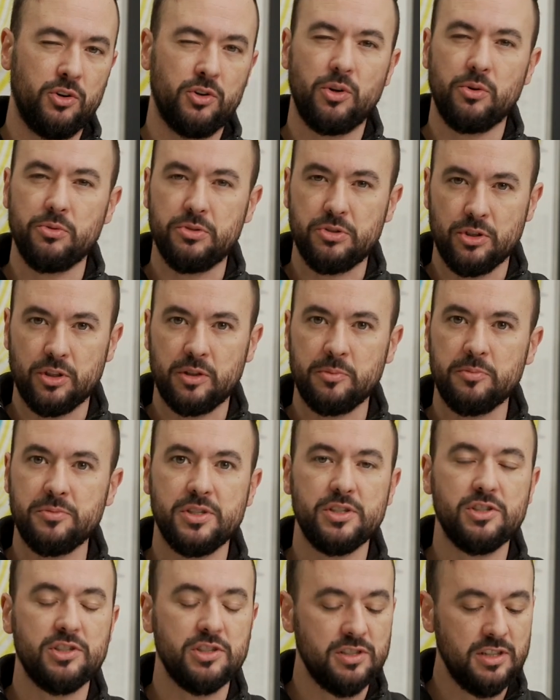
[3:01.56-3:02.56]
undergo
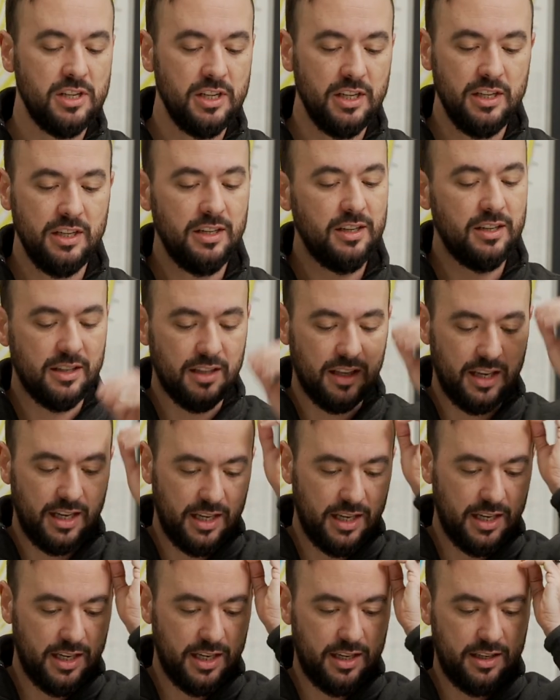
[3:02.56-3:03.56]
circumcision.
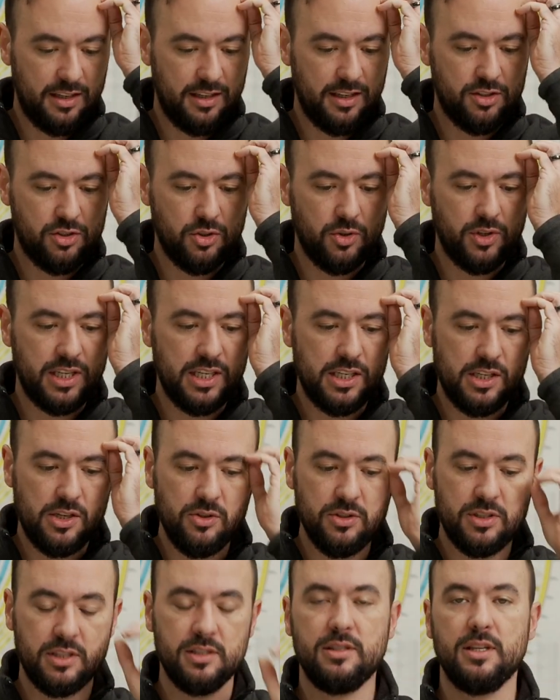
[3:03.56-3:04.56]

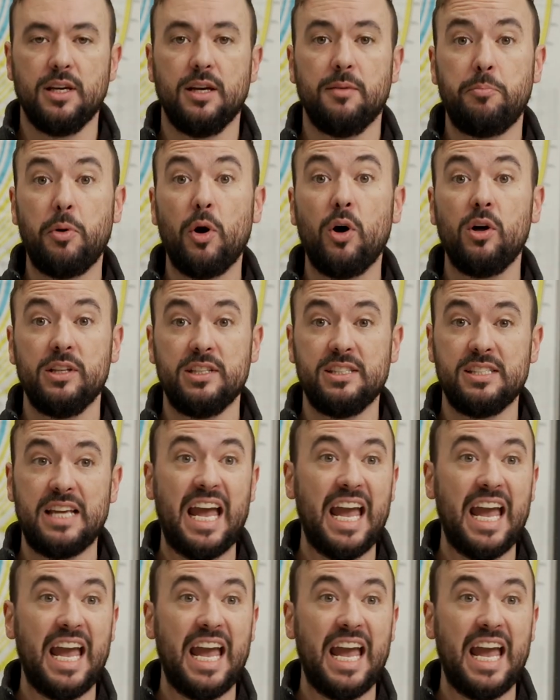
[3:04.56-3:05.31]
Paul